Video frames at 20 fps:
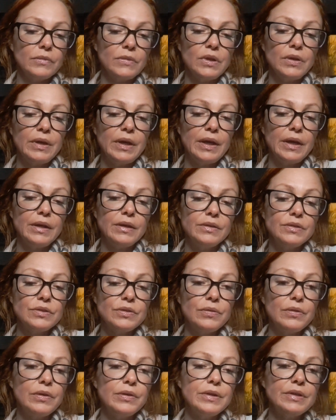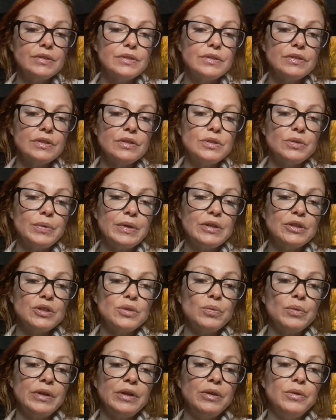Okay, so there is a
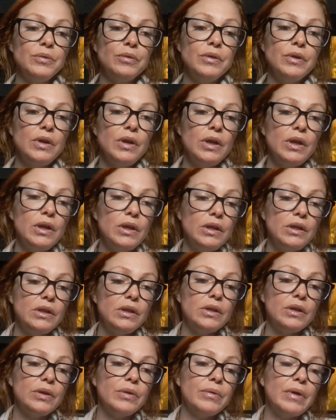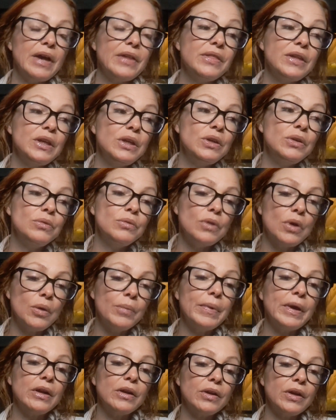situation where I think you know
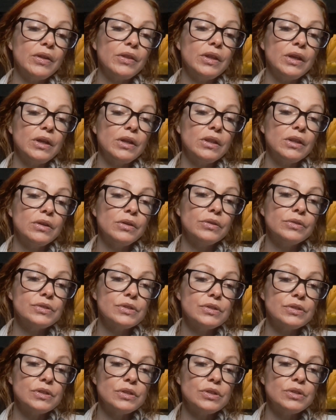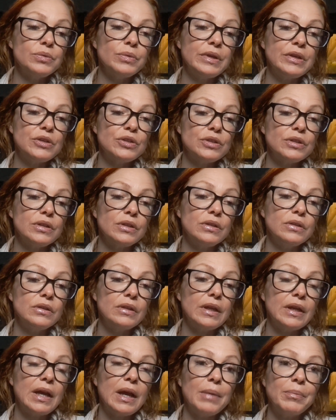better. I think there is a situation
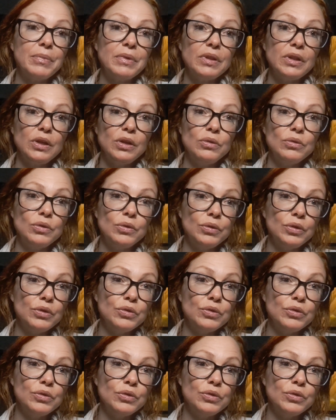that happened that you knew